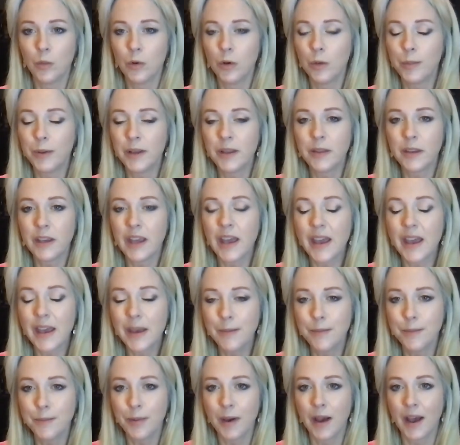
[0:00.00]
will be the
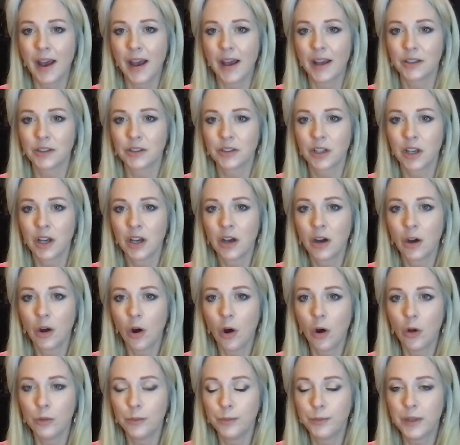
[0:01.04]
impact
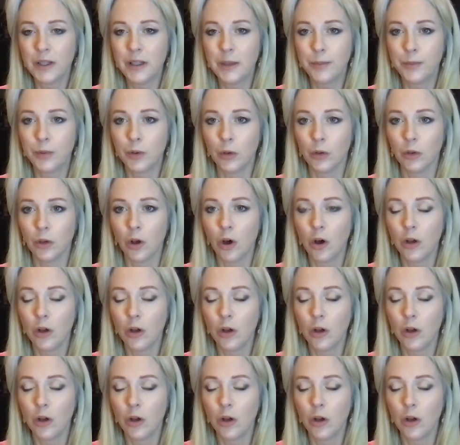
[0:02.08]
on people,